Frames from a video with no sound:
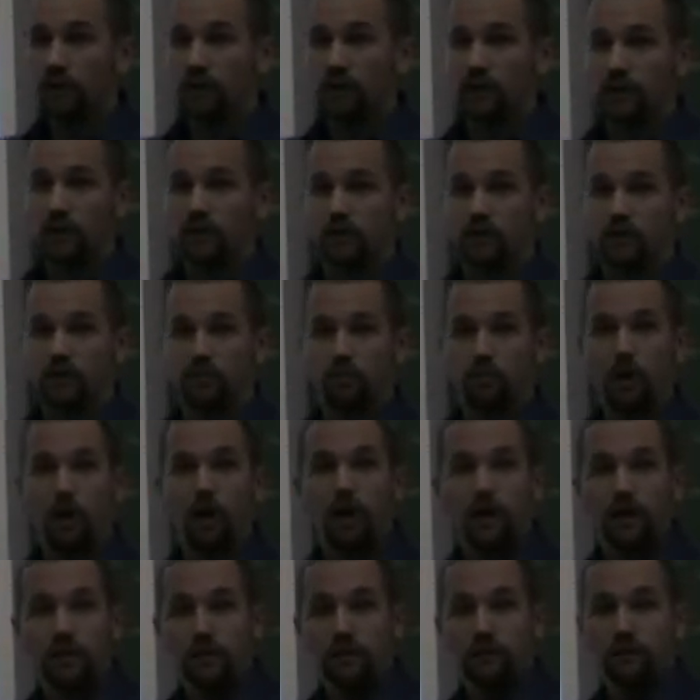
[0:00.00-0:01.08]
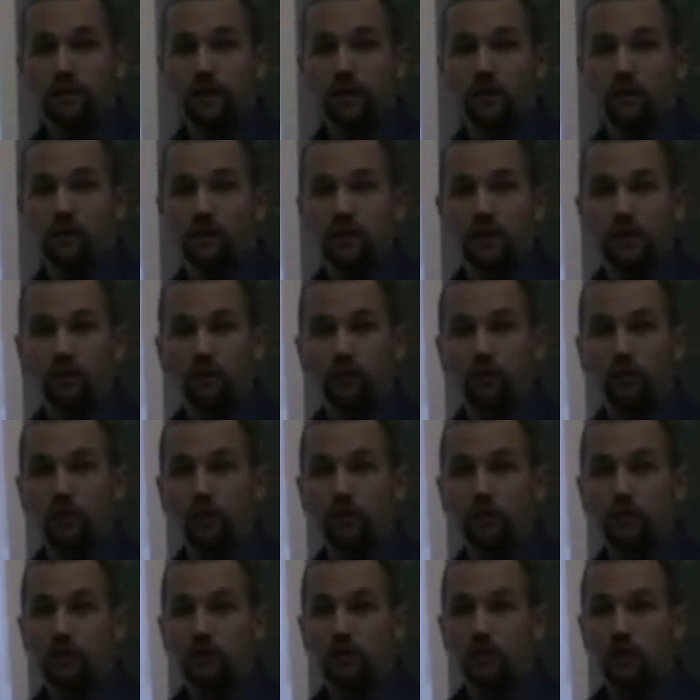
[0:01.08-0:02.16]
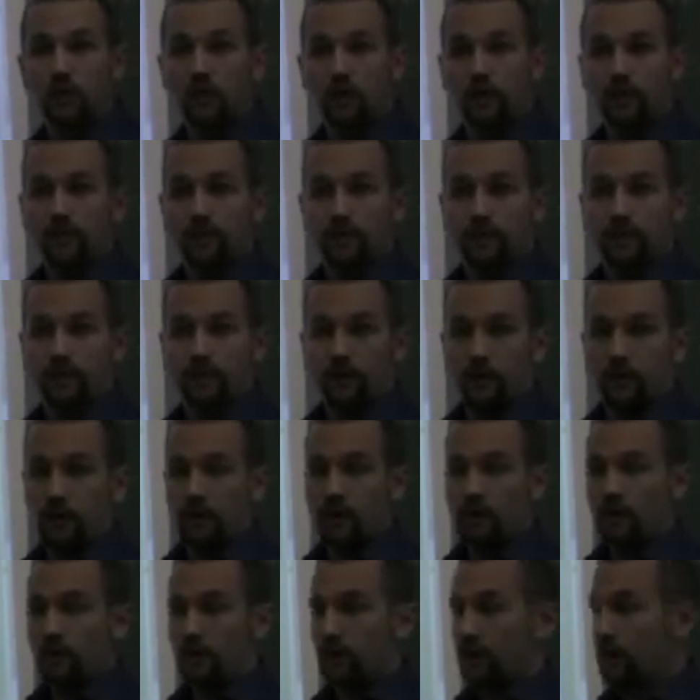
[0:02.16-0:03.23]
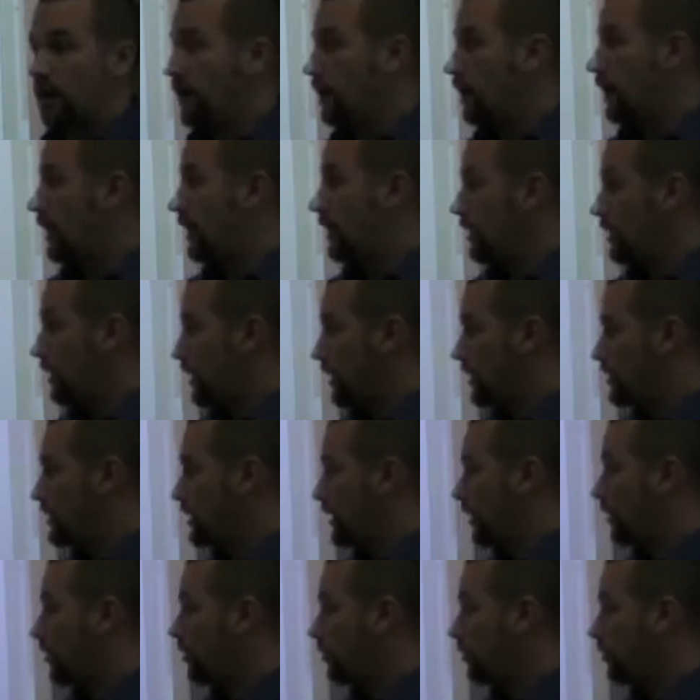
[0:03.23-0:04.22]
They can pause the video and take their notes, and then I tell